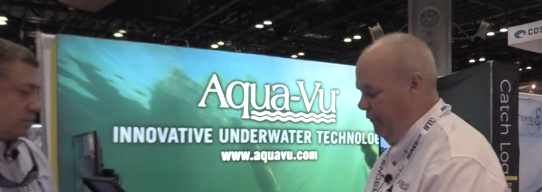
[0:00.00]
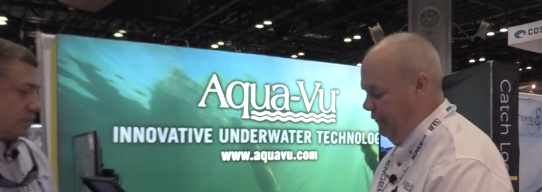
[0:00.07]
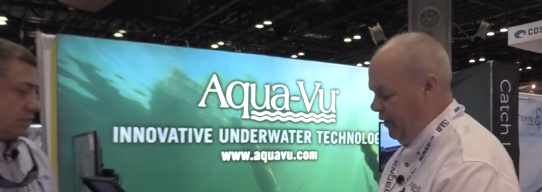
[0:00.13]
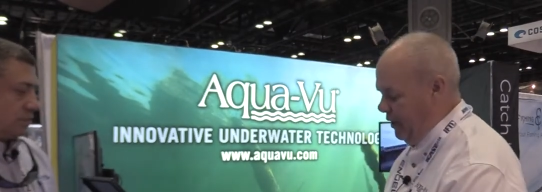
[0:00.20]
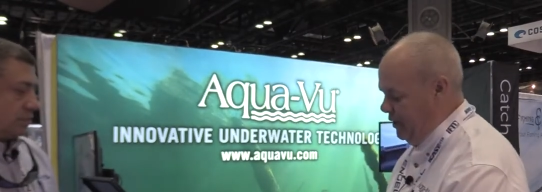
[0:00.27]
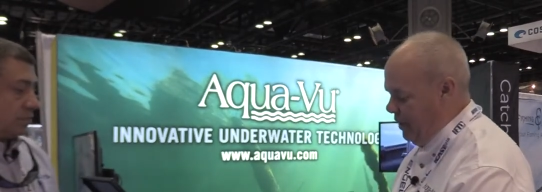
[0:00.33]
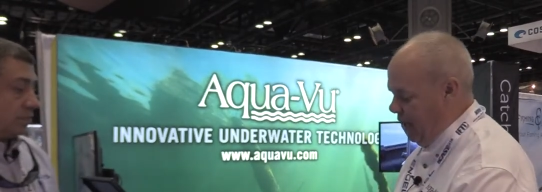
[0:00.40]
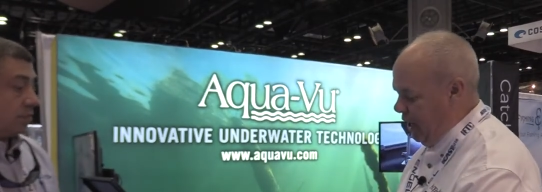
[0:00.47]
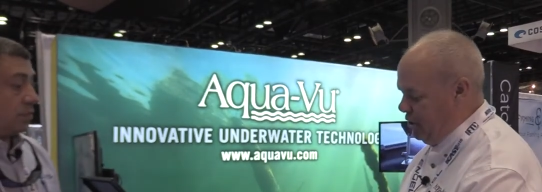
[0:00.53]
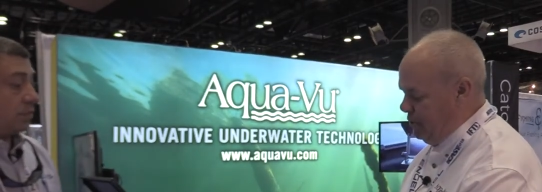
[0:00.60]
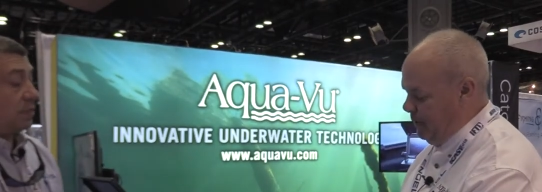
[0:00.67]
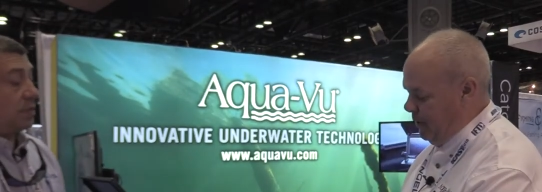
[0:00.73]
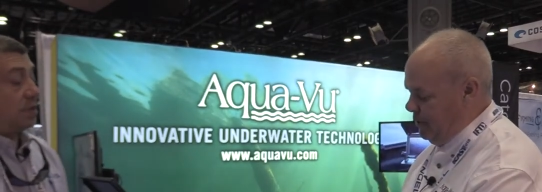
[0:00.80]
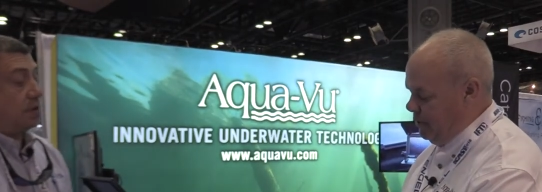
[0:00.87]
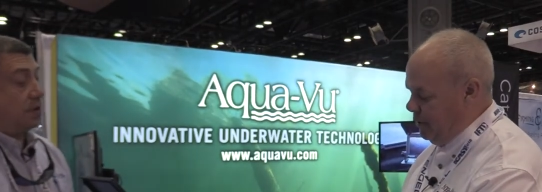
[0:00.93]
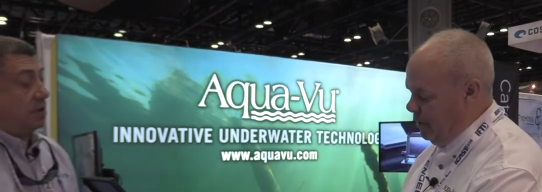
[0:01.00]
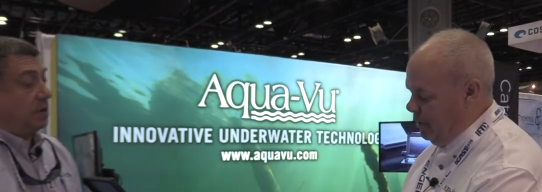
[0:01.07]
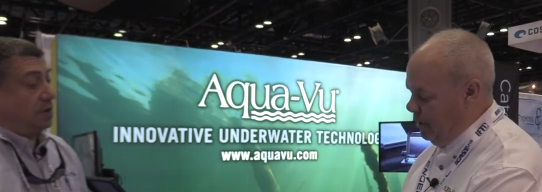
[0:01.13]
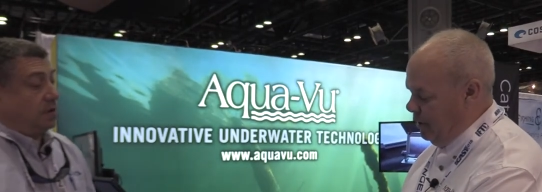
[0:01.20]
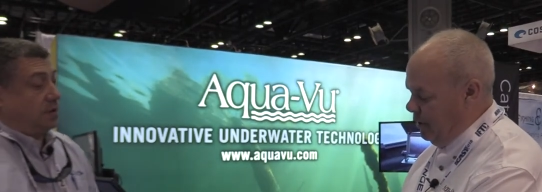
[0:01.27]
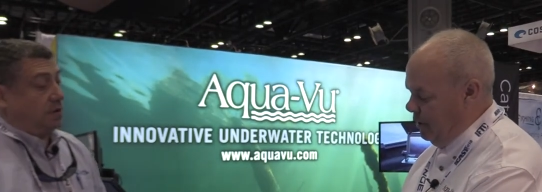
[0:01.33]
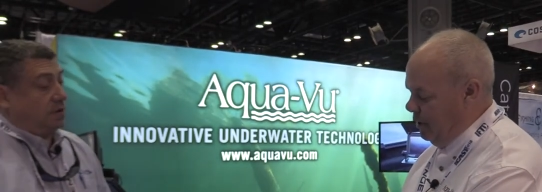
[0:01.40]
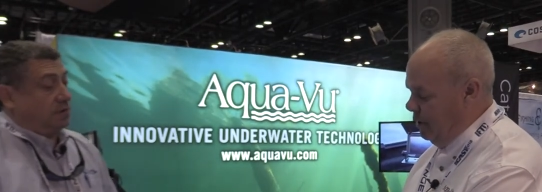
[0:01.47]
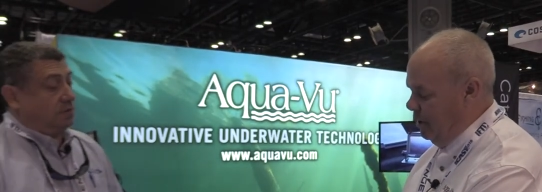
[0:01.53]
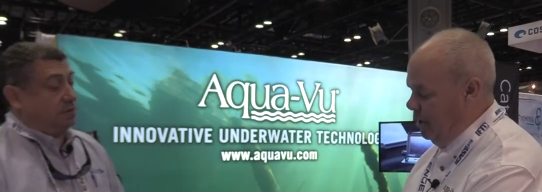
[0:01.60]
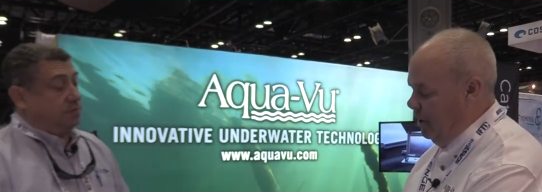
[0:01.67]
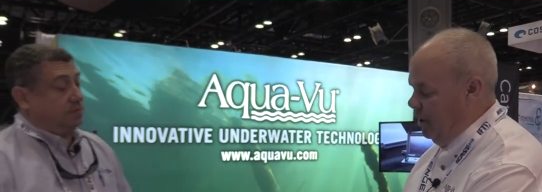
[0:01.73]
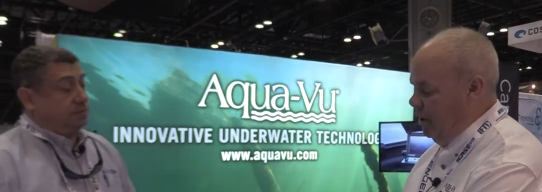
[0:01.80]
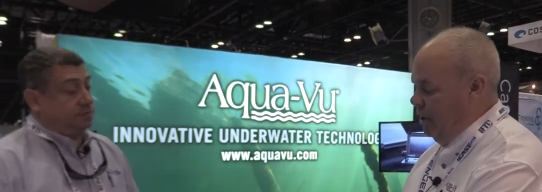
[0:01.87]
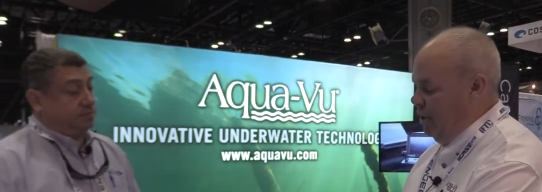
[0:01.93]
Speaker 1: fin attachment
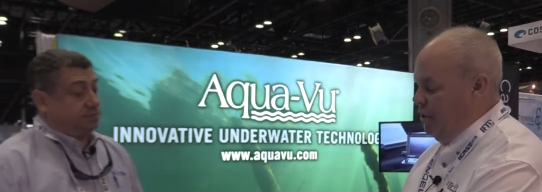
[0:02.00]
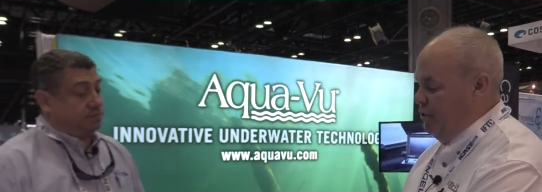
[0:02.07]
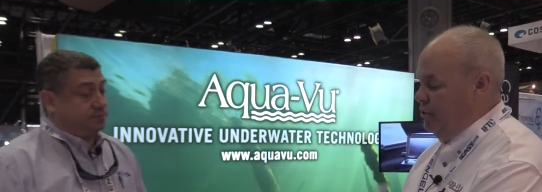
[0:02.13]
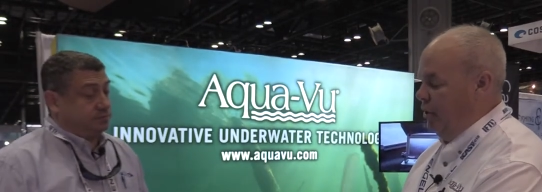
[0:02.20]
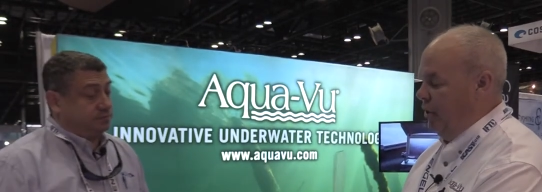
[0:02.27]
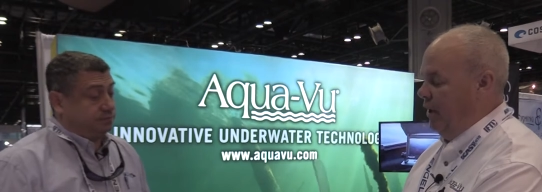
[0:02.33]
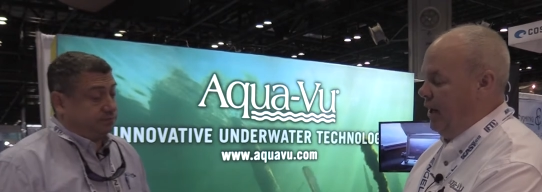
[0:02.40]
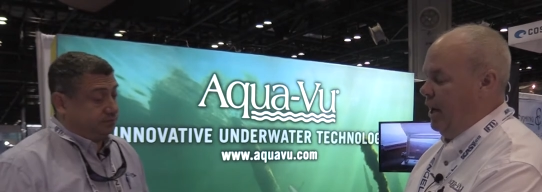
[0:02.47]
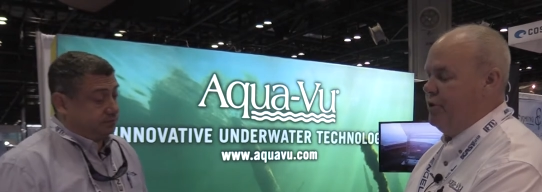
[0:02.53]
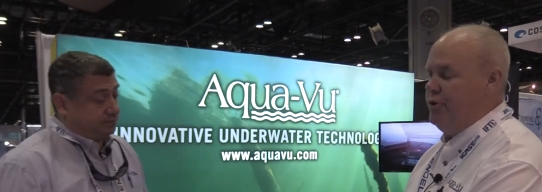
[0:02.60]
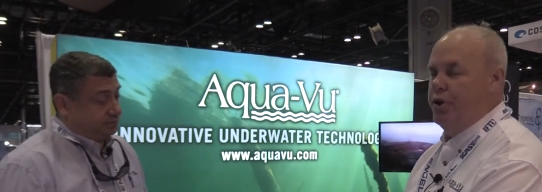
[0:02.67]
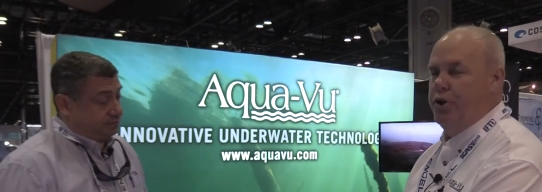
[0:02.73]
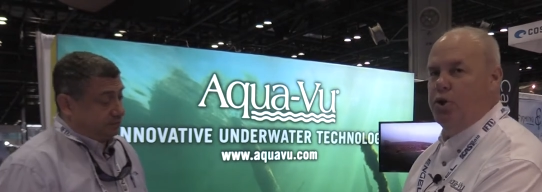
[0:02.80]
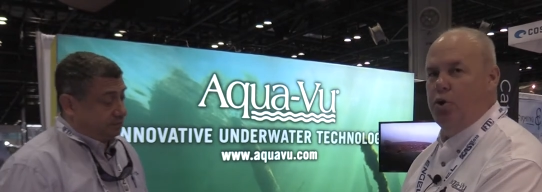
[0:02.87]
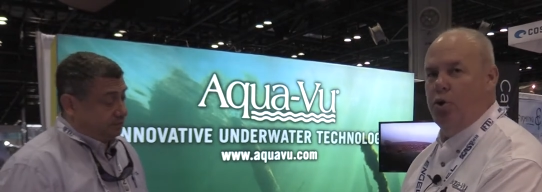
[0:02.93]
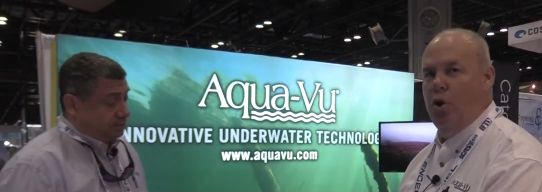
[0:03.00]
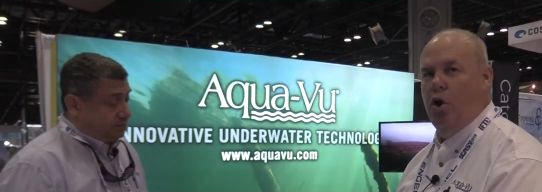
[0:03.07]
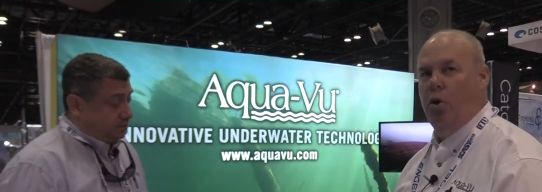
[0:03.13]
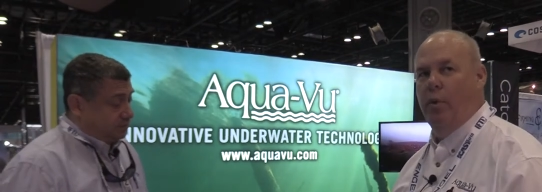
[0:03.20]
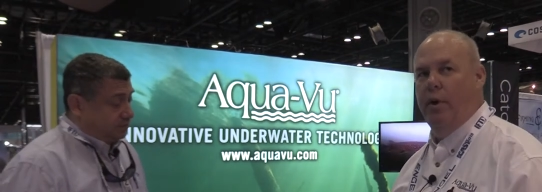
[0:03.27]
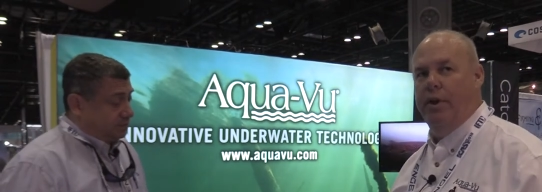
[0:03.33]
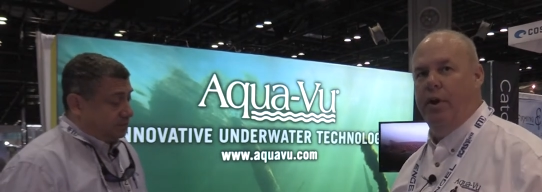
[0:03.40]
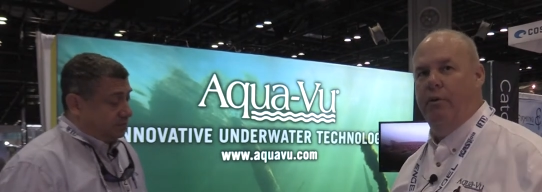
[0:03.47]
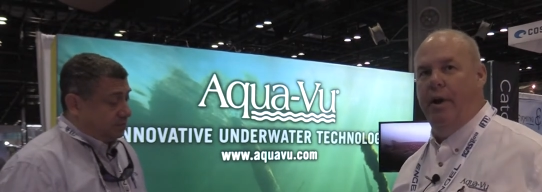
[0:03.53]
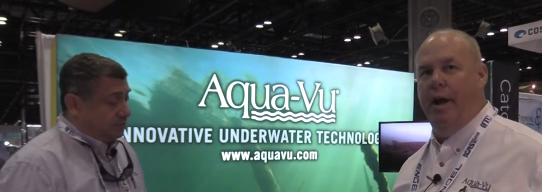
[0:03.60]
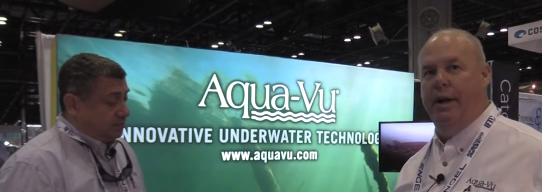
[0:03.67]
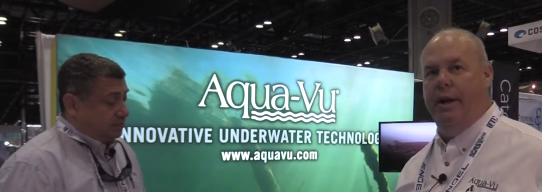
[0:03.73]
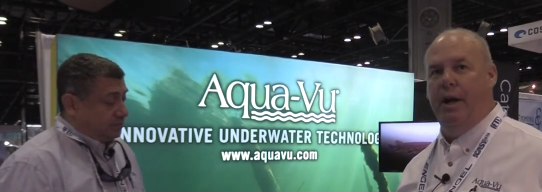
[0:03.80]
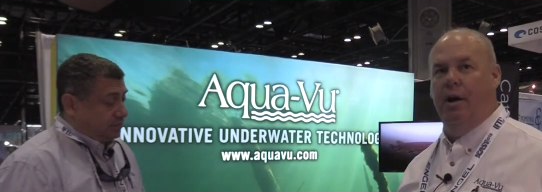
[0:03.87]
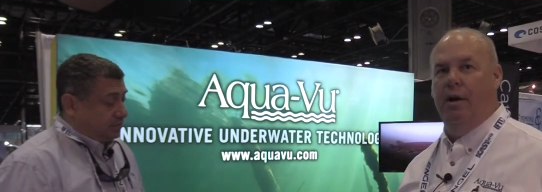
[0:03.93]
so you can actually troll with it
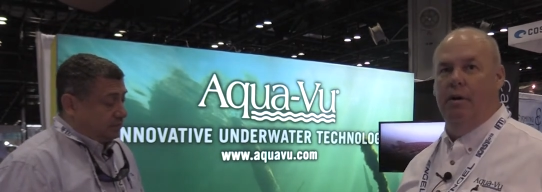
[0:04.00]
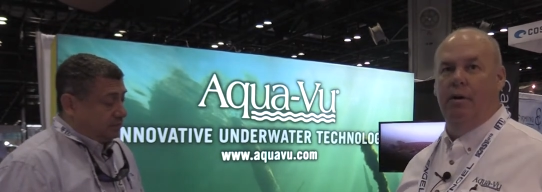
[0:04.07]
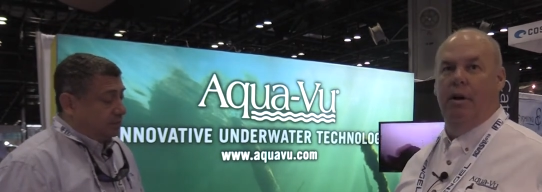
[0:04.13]
right here.